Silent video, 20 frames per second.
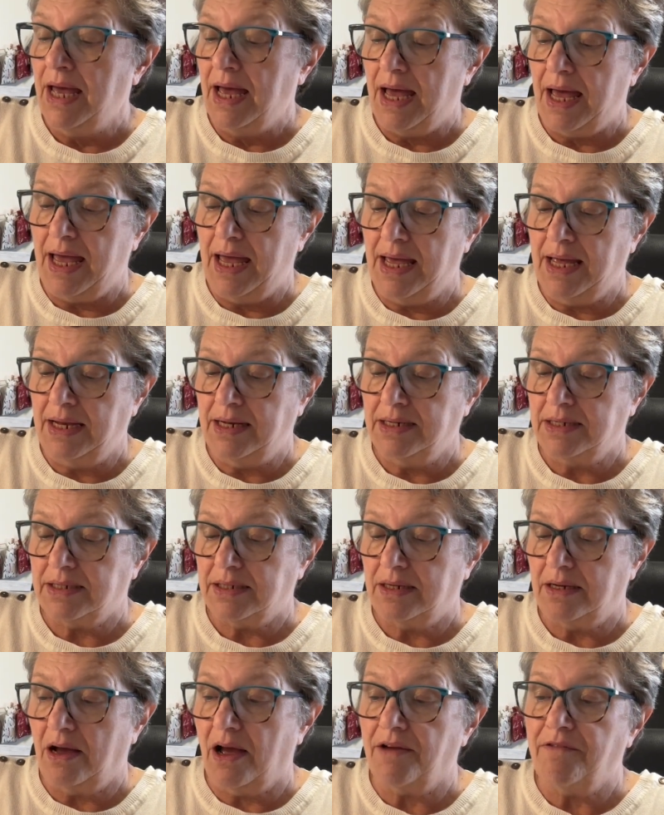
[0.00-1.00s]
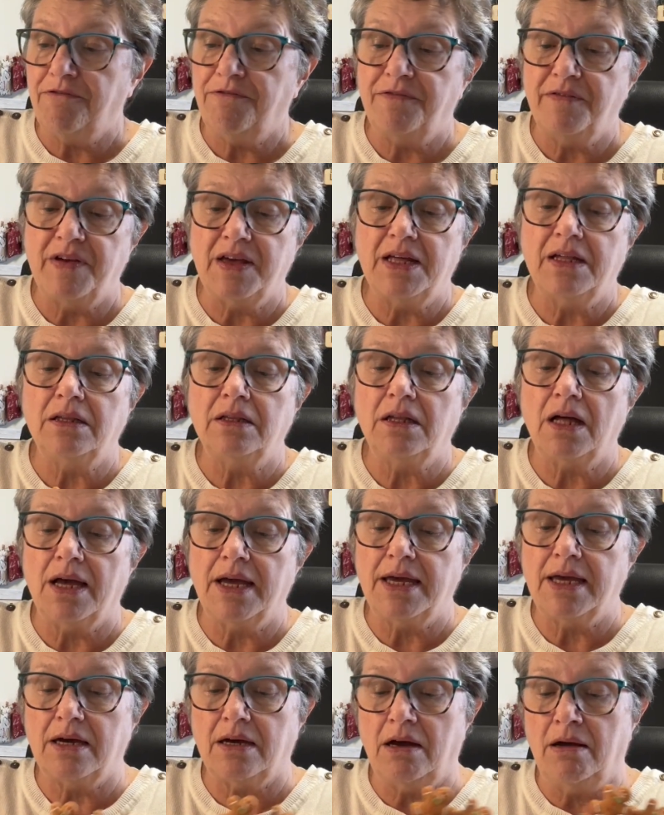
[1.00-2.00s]
And I feel
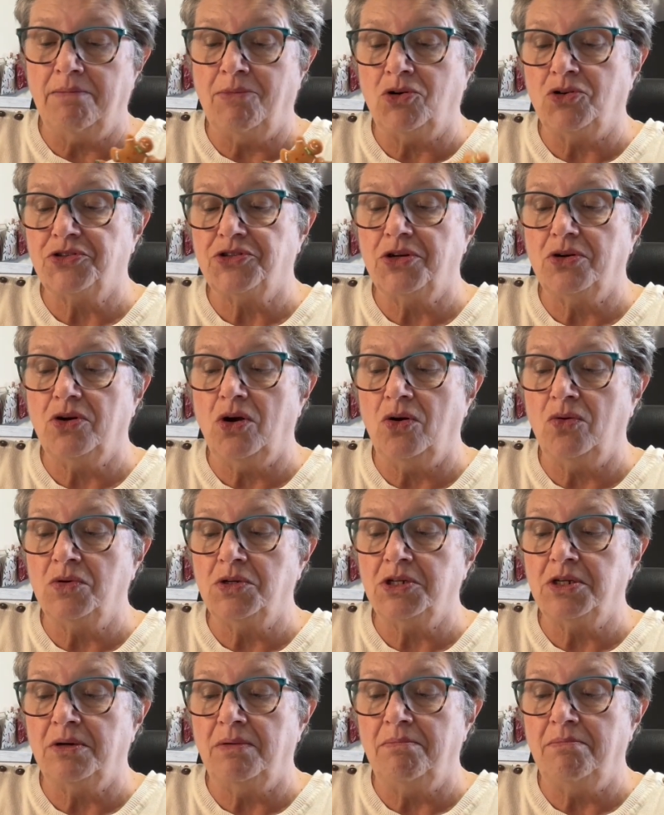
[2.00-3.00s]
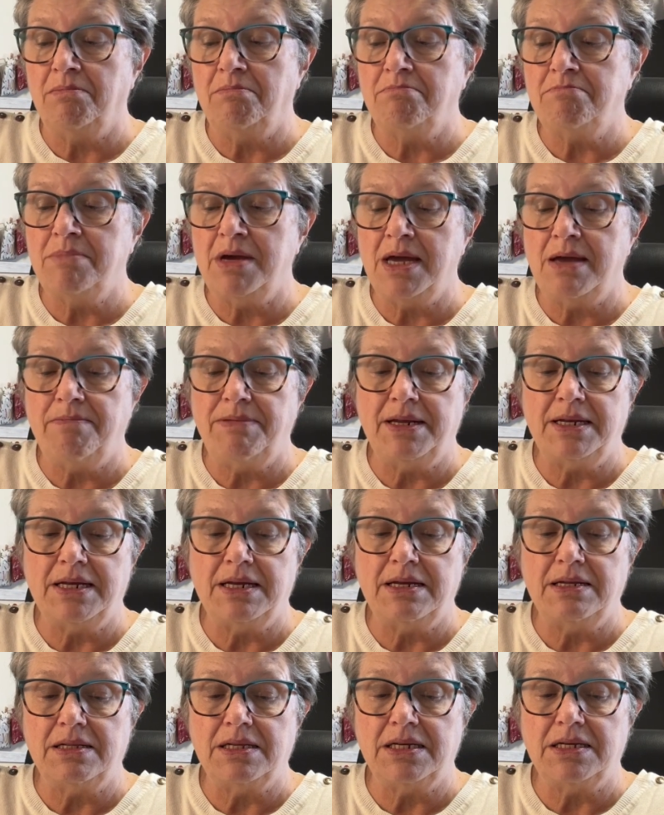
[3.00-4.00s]
like I'm also going to maybe
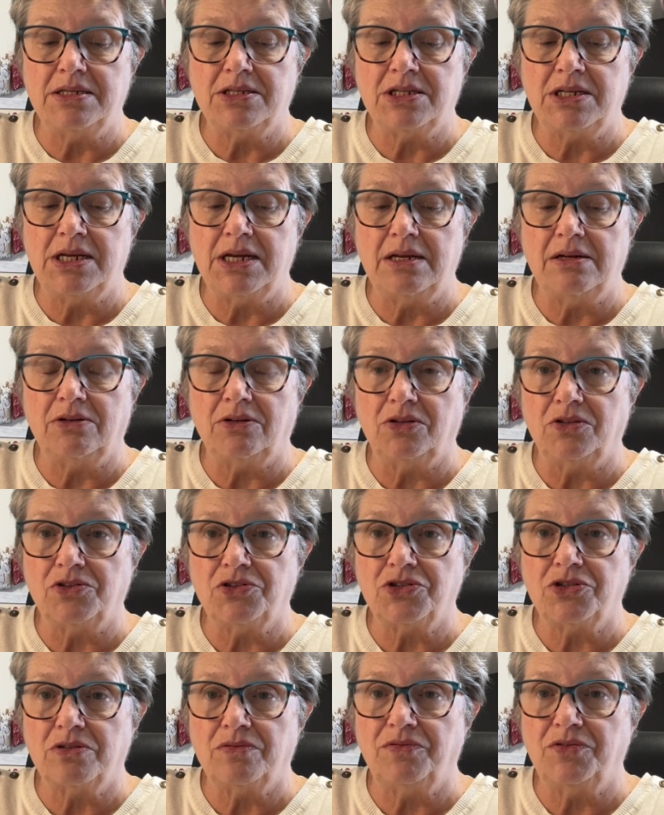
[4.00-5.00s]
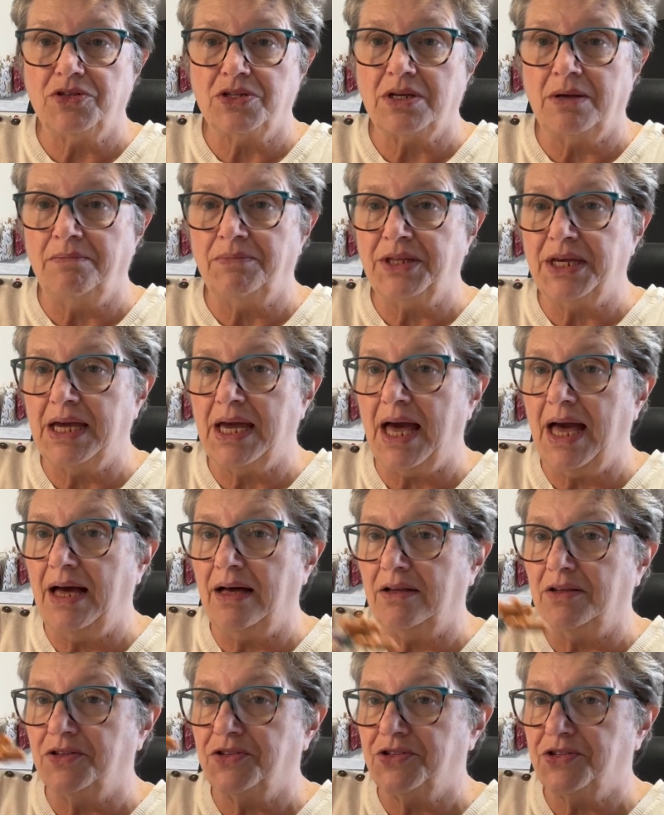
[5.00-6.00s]
need these needles for something
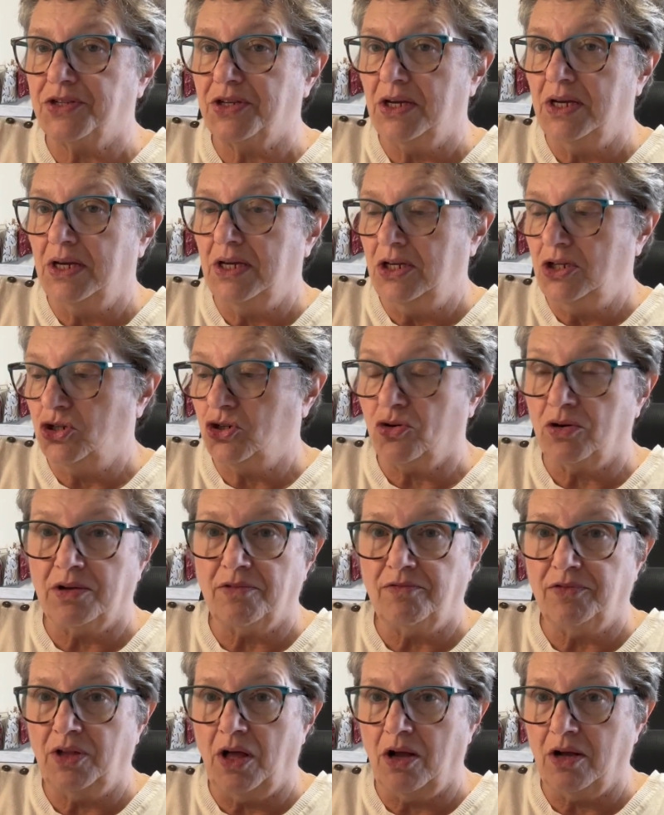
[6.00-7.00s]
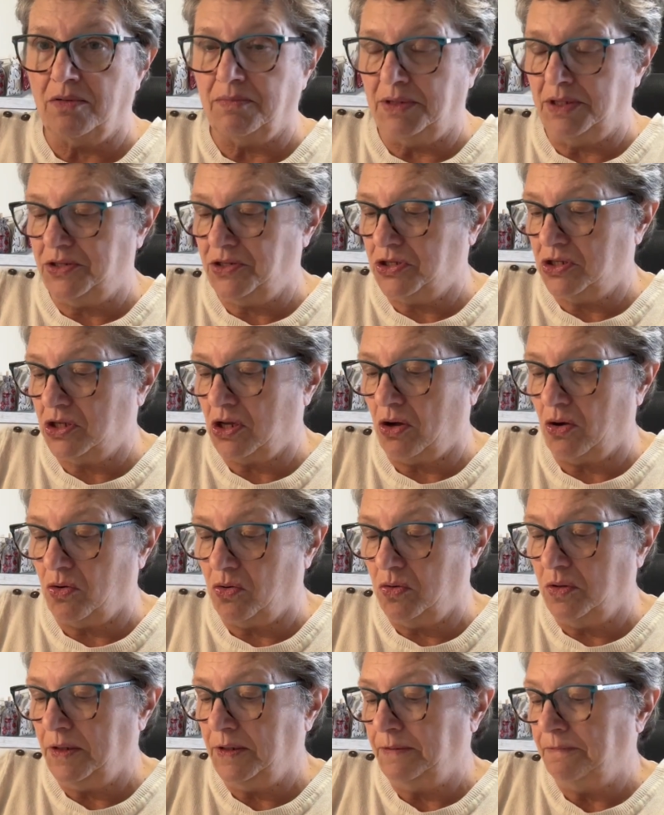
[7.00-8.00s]
else during Vlogmas.
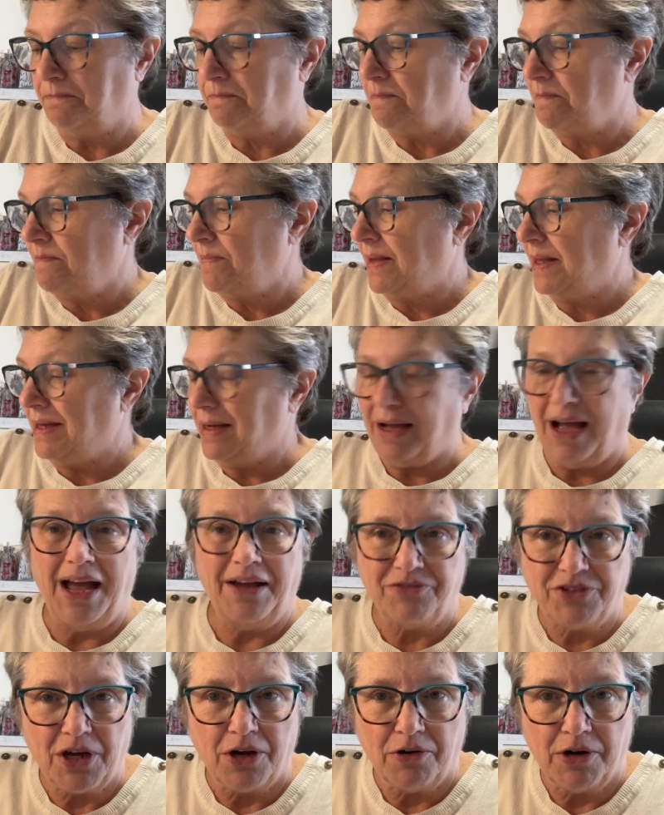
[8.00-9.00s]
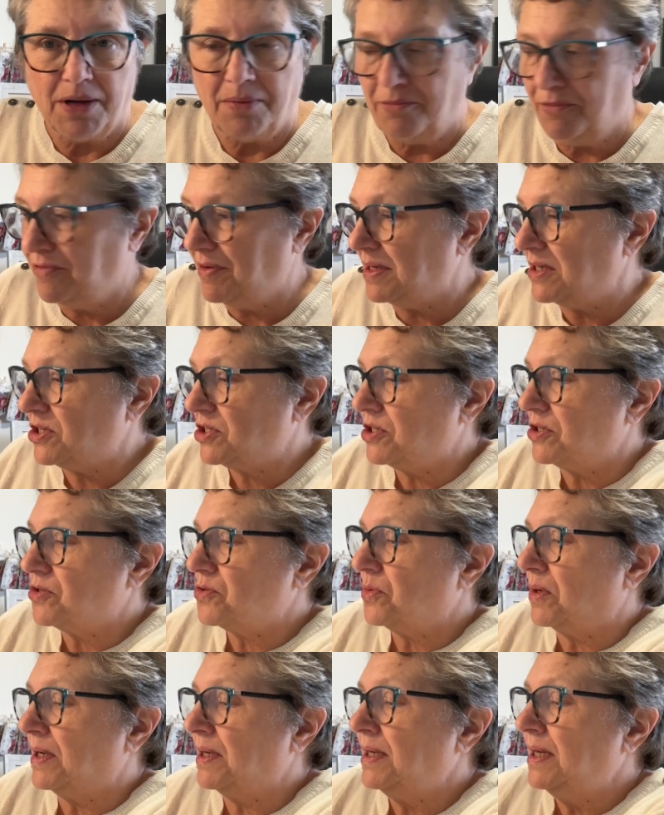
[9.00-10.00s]
So I have to hurry up and finish this
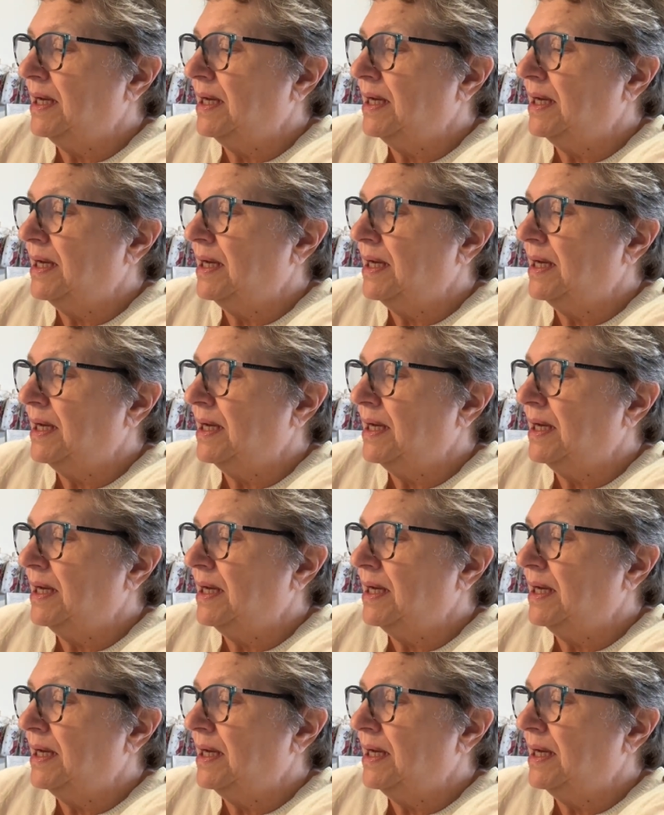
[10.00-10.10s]
one.